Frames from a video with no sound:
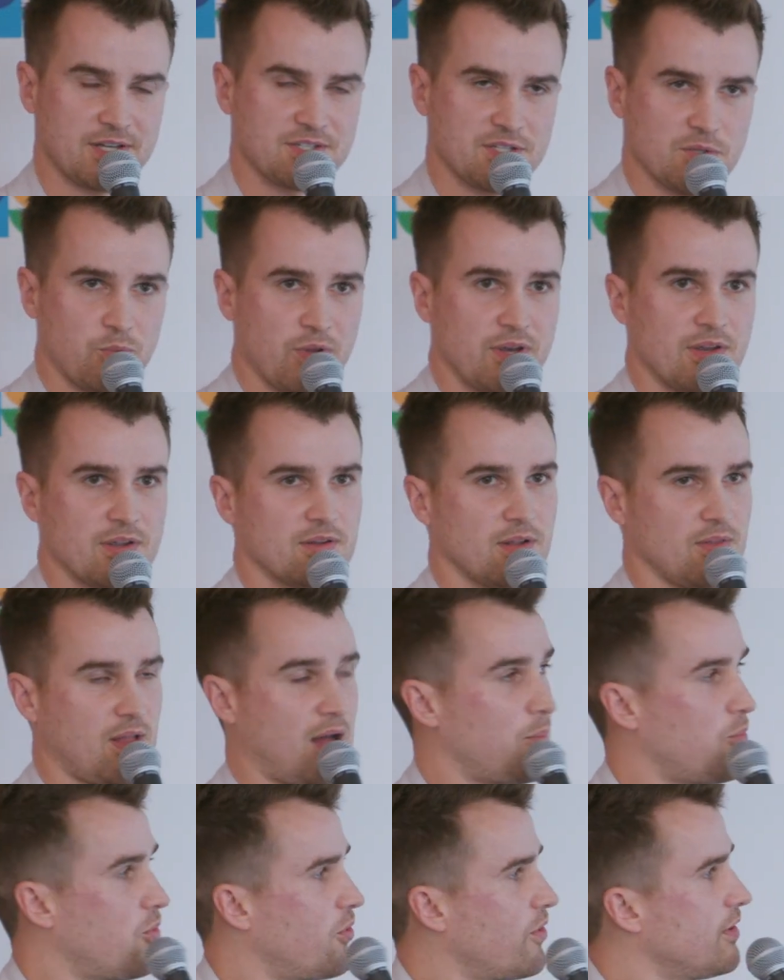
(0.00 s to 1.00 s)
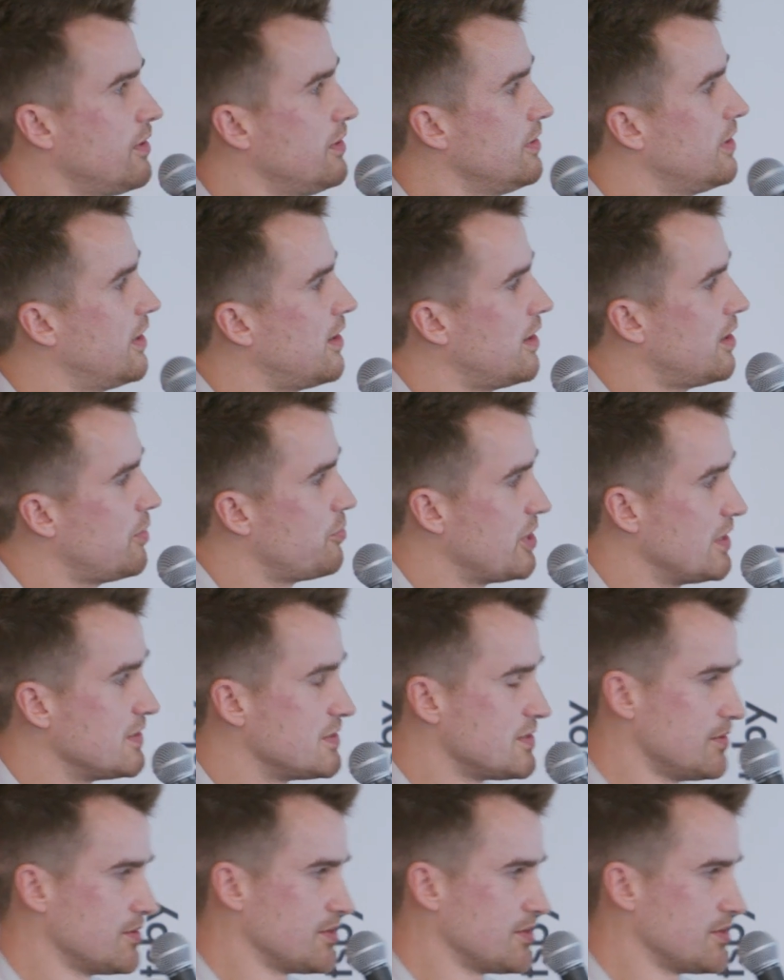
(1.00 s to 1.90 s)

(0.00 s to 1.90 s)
actually winning a lot more bids.